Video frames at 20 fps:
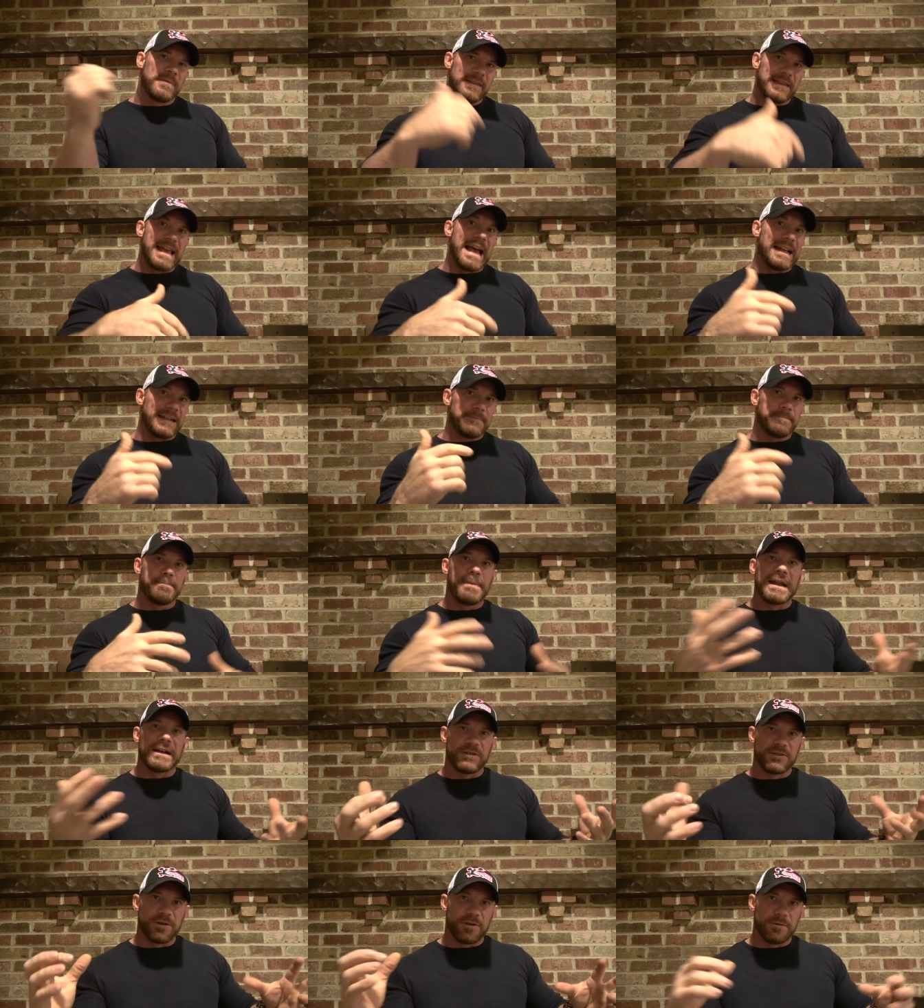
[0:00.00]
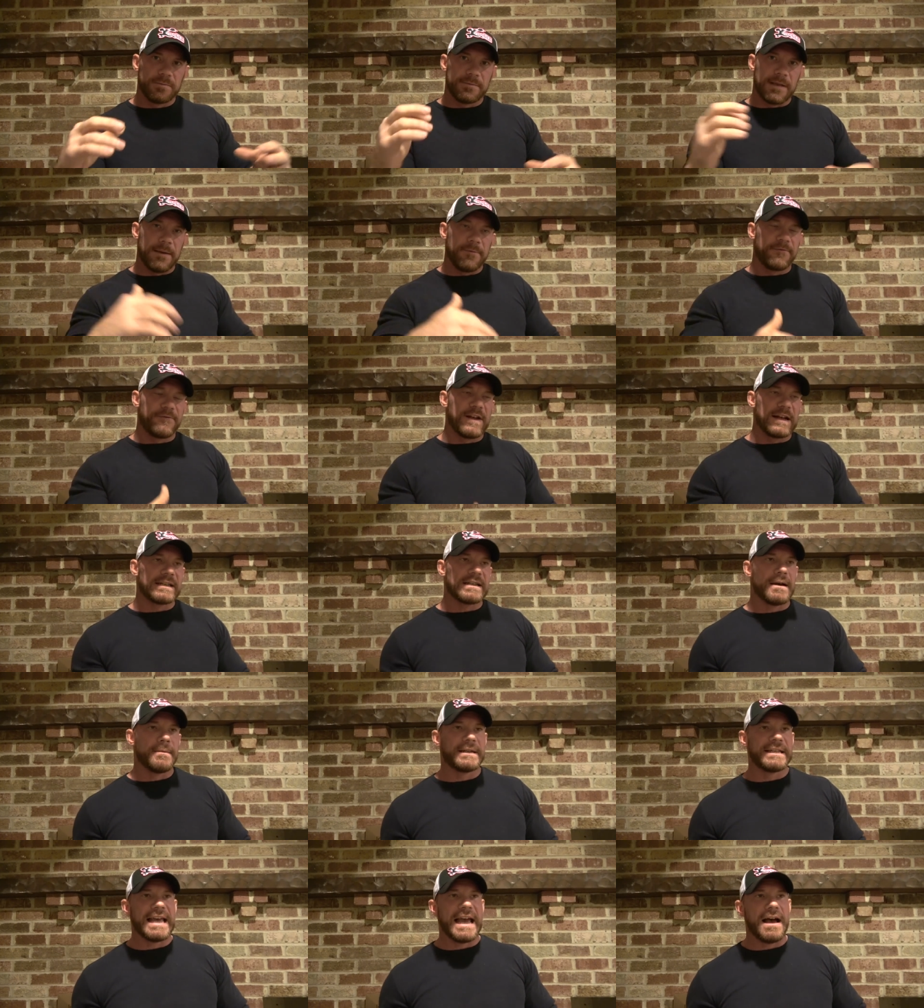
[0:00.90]
that Benadryl type effect
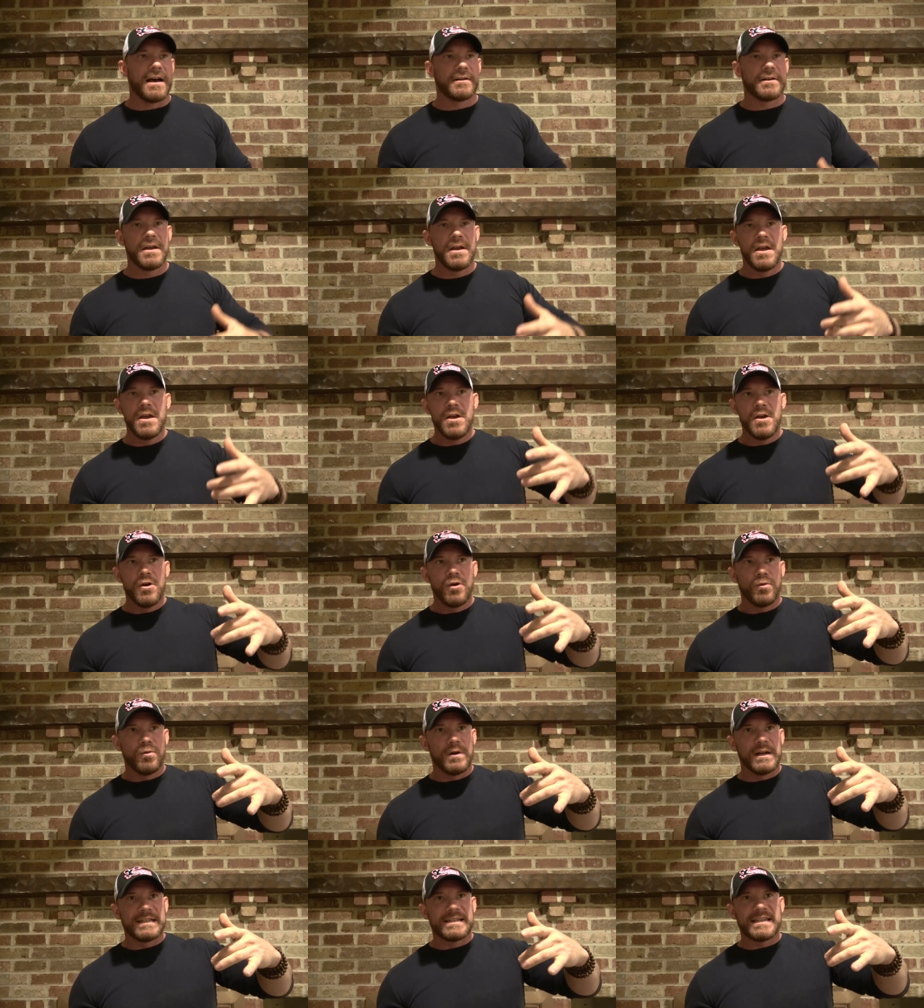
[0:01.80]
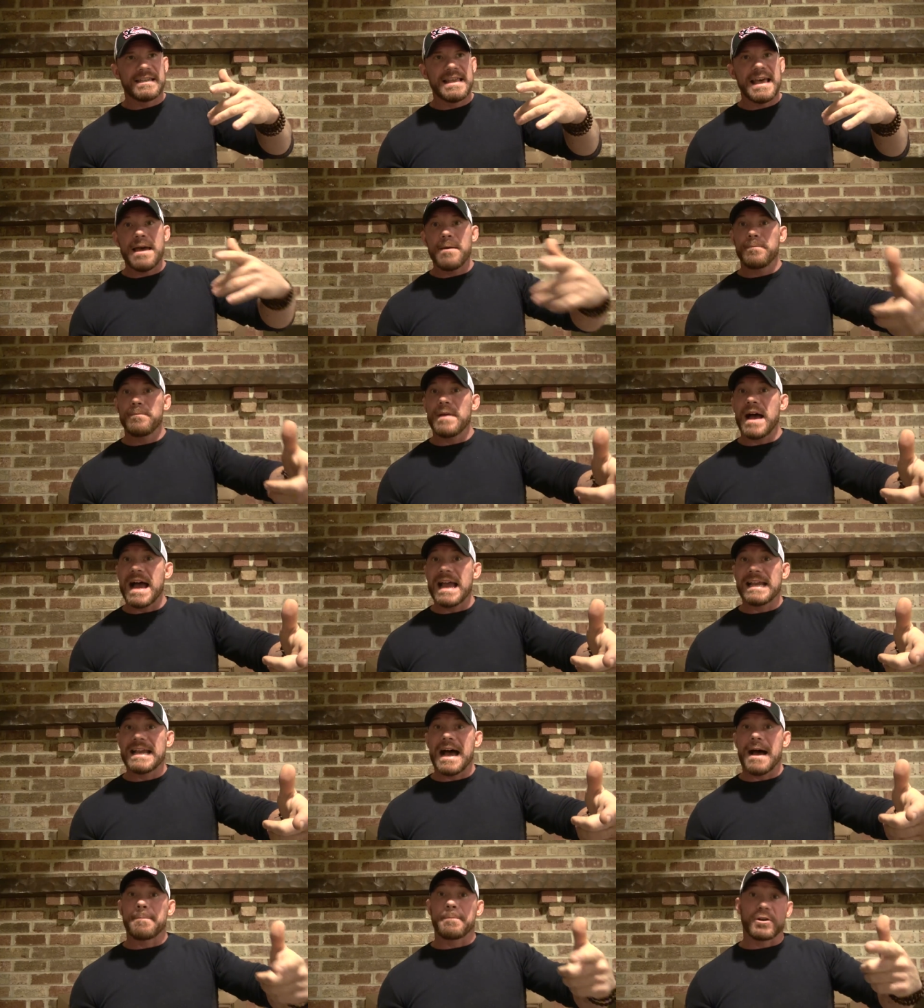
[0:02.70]
coming down which then
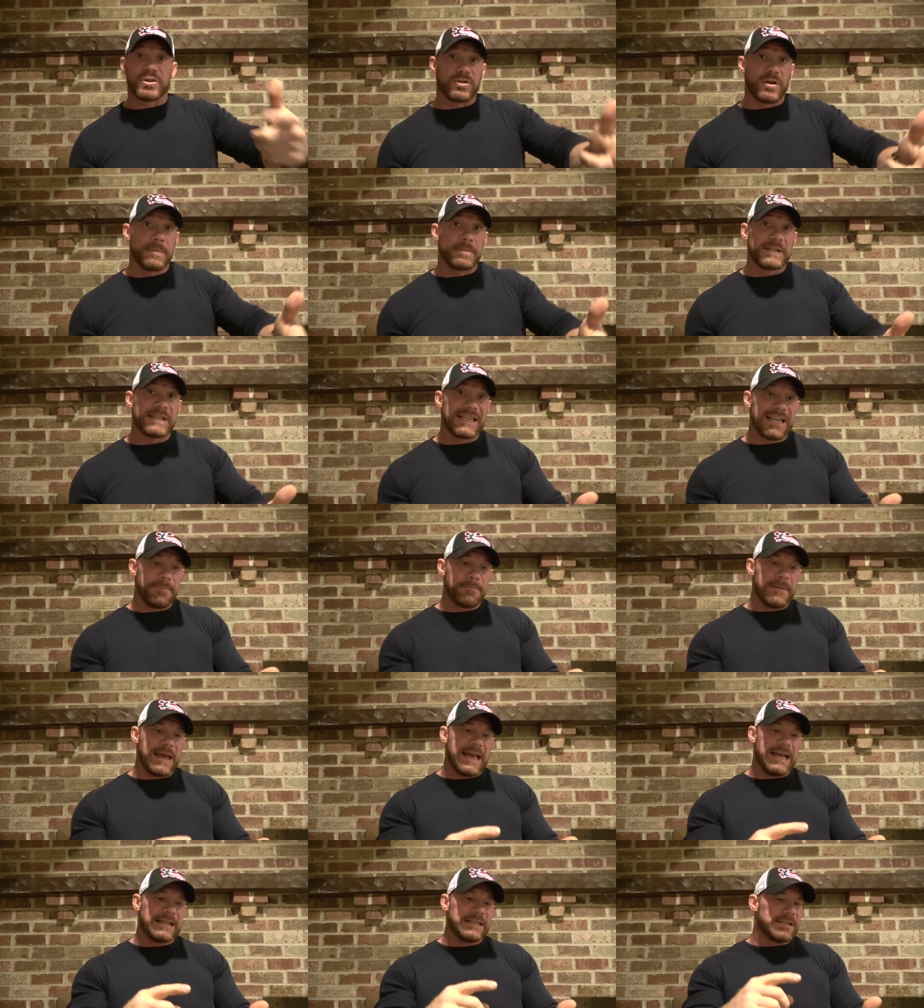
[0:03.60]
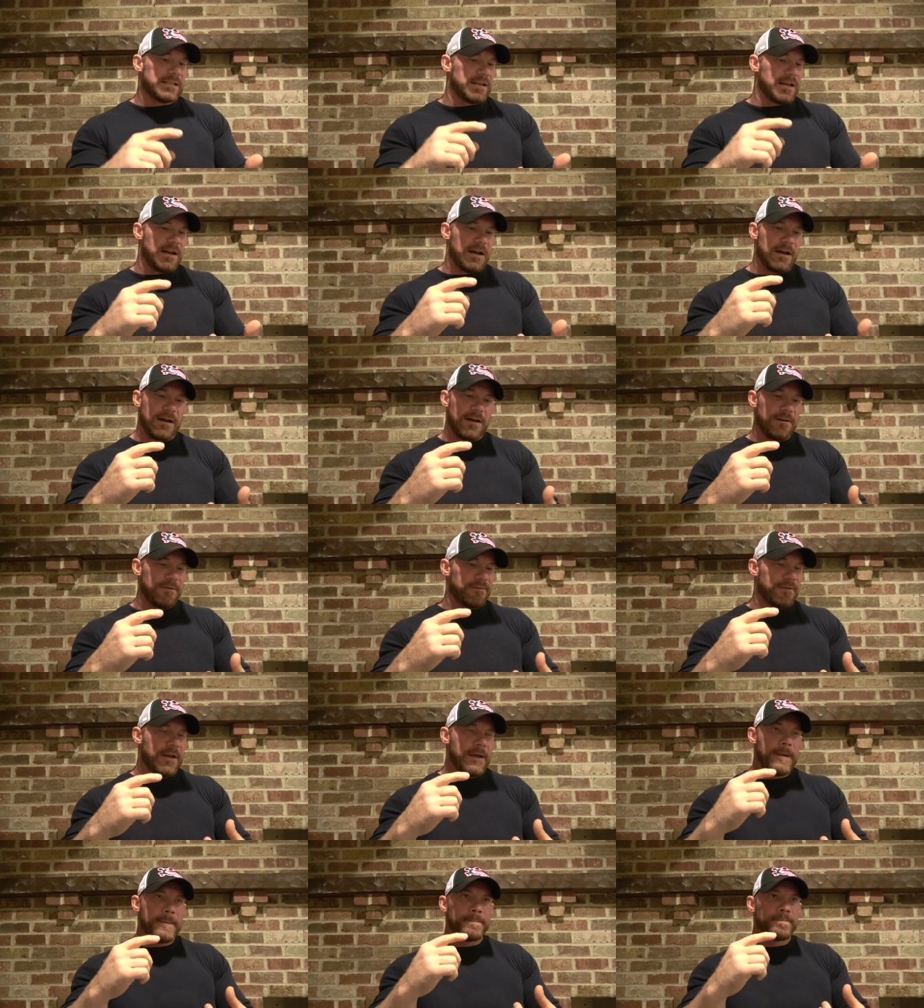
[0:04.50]
I got prescription sleep meds
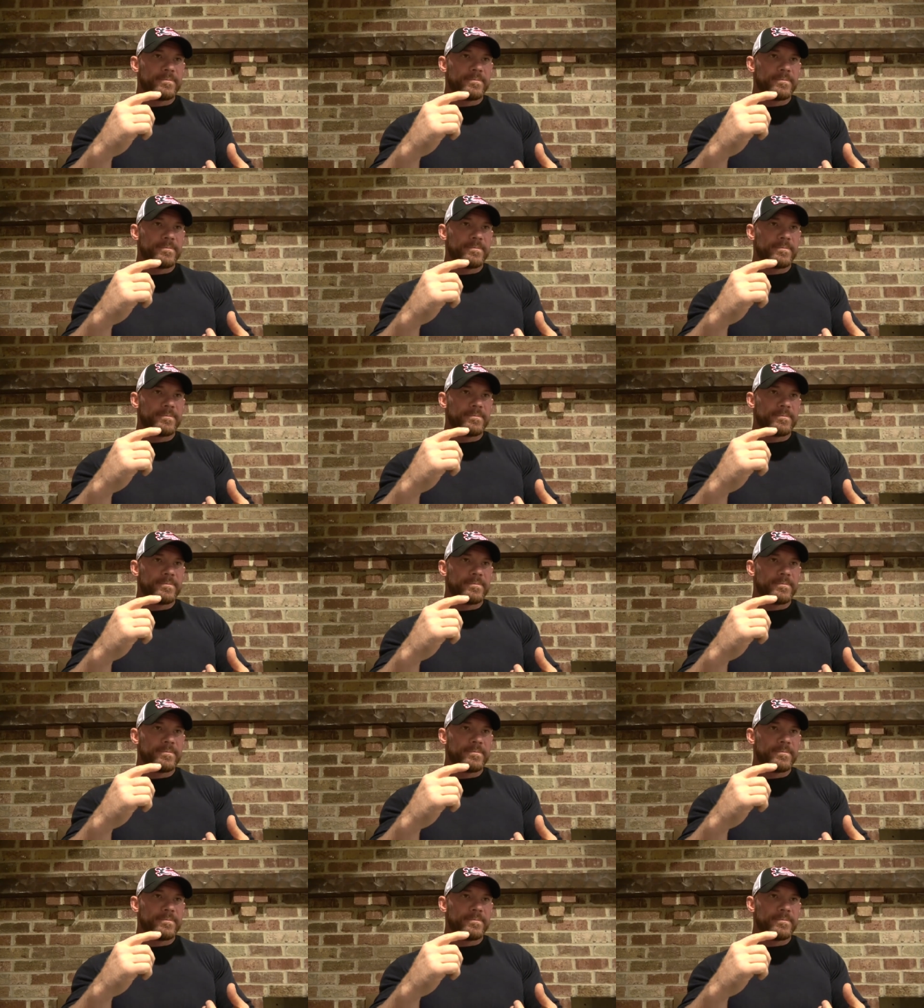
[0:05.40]
of